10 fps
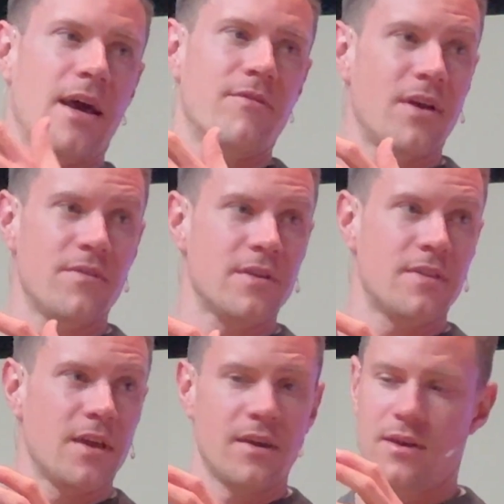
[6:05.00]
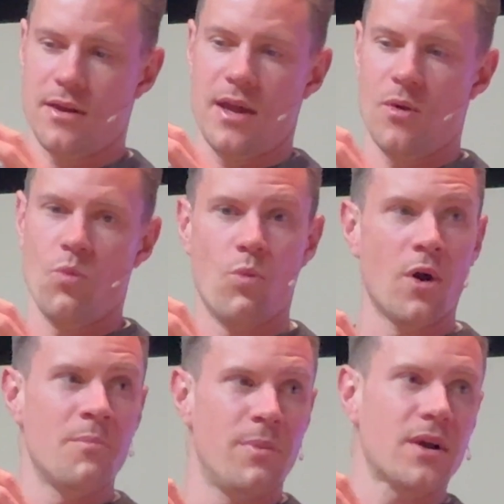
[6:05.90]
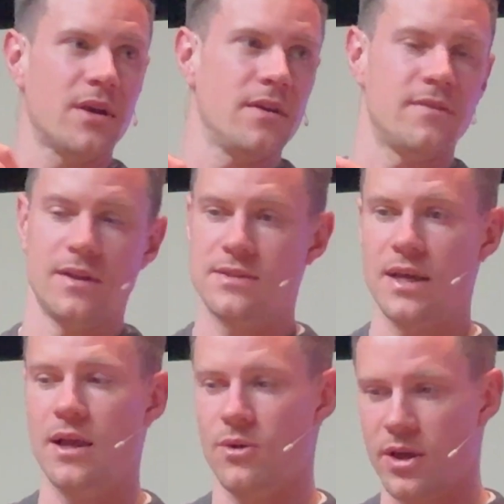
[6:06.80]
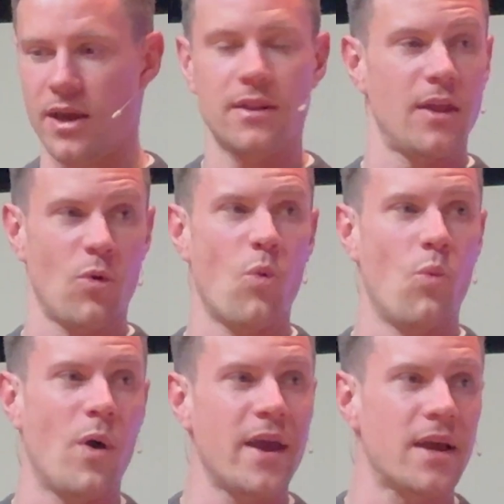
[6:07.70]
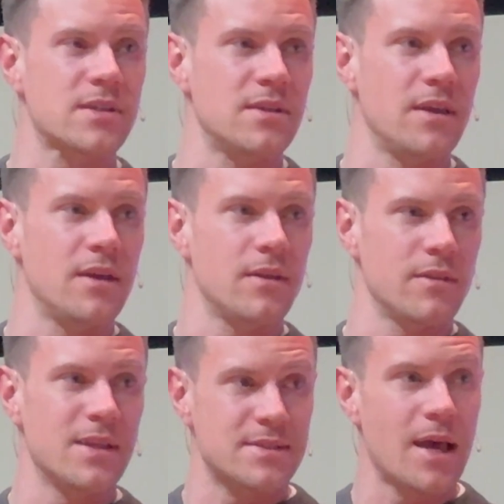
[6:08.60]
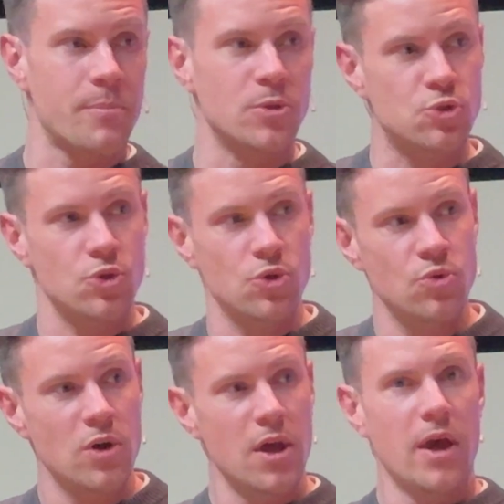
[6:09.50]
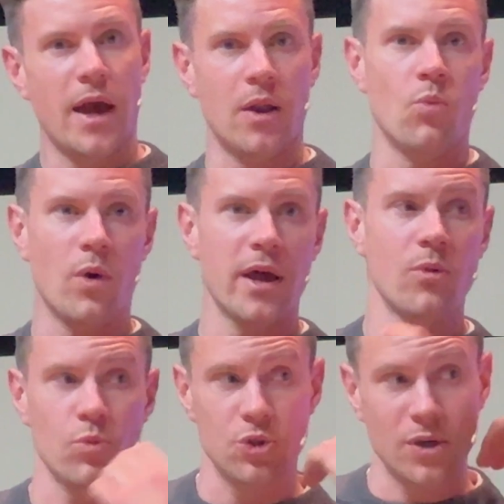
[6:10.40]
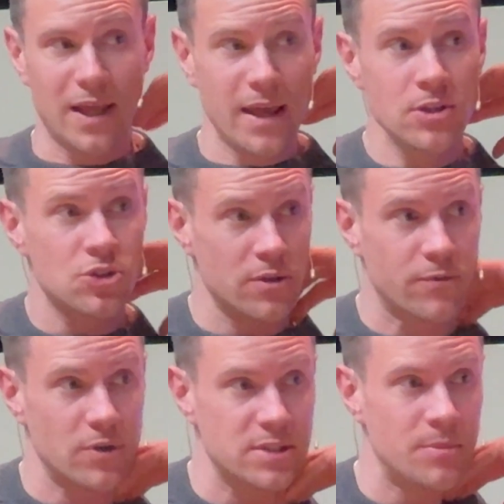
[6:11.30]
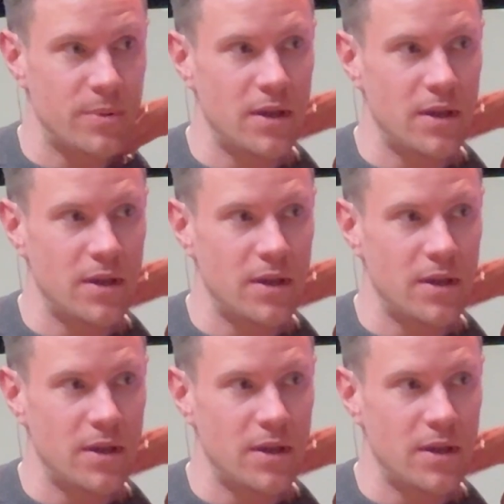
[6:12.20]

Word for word: have everything in one bucket and say like, okay, why actually this happened to you and why would you get injured, for example?